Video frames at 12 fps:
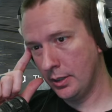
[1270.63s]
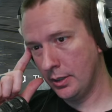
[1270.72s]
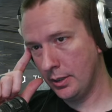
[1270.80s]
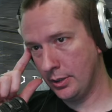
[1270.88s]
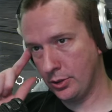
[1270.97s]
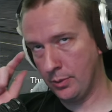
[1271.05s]

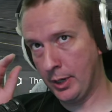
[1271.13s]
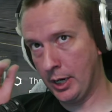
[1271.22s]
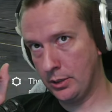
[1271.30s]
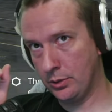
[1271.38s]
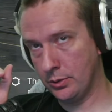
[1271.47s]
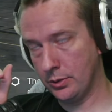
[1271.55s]
These are the
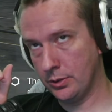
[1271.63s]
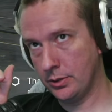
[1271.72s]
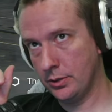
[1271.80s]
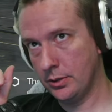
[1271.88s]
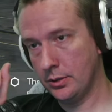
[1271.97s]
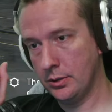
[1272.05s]
modules.
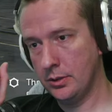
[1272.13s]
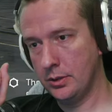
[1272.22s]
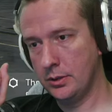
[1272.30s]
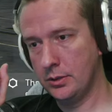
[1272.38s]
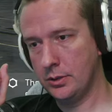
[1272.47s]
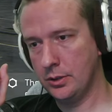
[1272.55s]

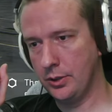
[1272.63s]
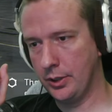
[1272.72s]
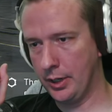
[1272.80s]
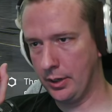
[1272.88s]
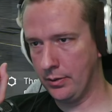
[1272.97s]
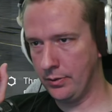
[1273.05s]
So you
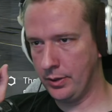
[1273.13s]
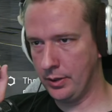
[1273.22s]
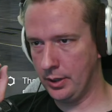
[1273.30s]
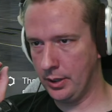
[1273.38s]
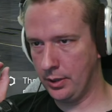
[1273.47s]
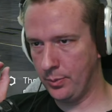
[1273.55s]
have
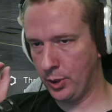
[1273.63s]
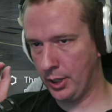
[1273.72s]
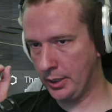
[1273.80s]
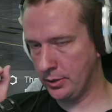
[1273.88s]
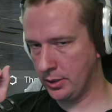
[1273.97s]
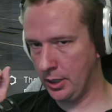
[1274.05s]
the
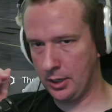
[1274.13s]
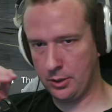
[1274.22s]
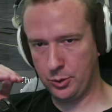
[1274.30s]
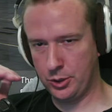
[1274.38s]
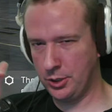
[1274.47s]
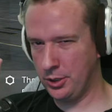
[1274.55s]
pre-installed,
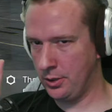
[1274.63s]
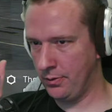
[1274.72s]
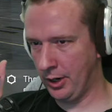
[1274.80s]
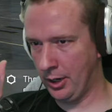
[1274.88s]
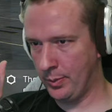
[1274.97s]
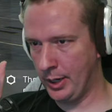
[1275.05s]
which is just
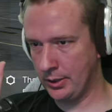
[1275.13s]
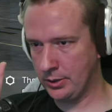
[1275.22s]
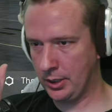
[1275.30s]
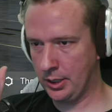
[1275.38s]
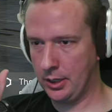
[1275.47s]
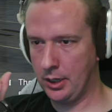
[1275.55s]
very
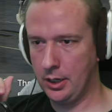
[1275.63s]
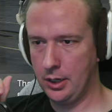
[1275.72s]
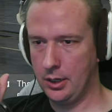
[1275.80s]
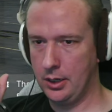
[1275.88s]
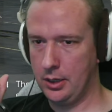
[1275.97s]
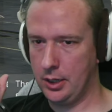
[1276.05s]
basic.
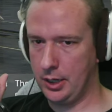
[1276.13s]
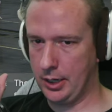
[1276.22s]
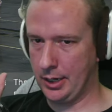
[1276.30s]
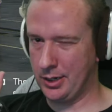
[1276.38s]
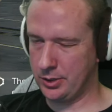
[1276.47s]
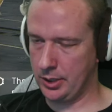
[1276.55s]
Then you
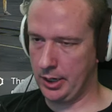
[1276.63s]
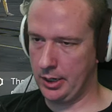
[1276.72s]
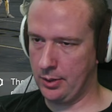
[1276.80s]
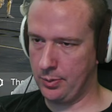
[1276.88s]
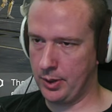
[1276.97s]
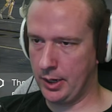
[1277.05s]
get a slight
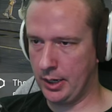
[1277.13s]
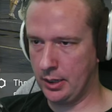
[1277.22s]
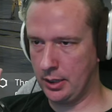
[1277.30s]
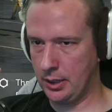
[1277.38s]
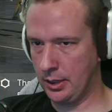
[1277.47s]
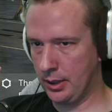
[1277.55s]
upgrade,
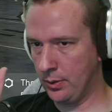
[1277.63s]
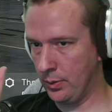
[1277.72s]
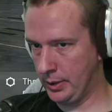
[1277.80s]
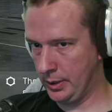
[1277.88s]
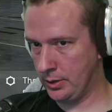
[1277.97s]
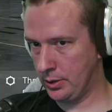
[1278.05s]
and then you get
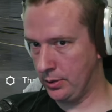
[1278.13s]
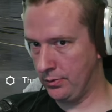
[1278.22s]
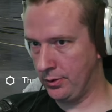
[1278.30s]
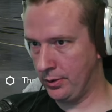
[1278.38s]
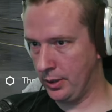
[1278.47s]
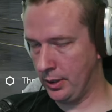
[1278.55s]
one that's good
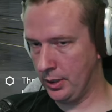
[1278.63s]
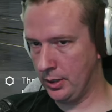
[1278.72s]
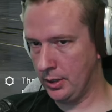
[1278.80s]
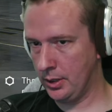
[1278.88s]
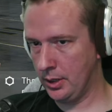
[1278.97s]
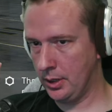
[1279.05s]
for
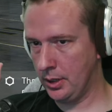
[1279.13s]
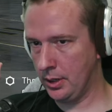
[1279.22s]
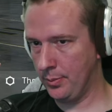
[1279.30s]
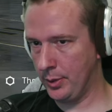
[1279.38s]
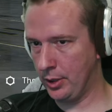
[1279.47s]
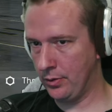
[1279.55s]

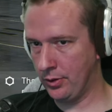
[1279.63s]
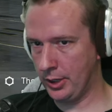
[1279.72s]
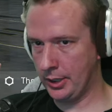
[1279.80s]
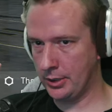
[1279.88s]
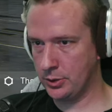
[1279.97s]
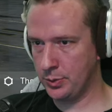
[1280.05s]

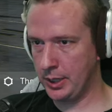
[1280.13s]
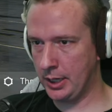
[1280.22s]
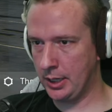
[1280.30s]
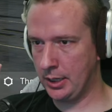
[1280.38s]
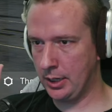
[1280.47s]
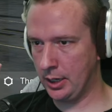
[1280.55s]
maneuvering and
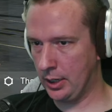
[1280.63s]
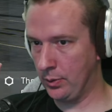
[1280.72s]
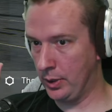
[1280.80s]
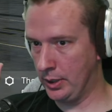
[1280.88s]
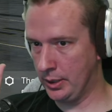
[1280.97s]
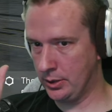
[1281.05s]
speed, and then you get
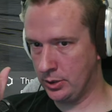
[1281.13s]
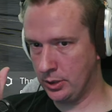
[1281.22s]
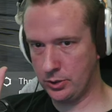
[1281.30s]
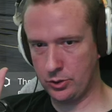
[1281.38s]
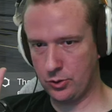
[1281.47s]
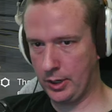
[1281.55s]
one that's
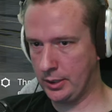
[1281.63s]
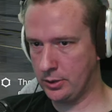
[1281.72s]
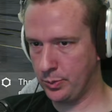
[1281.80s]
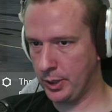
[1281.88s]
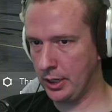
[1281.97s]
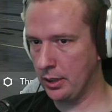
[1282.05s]
just straight
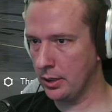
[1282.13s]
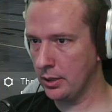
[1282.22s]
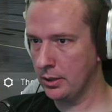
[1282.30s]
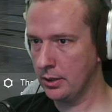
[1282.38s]
speed.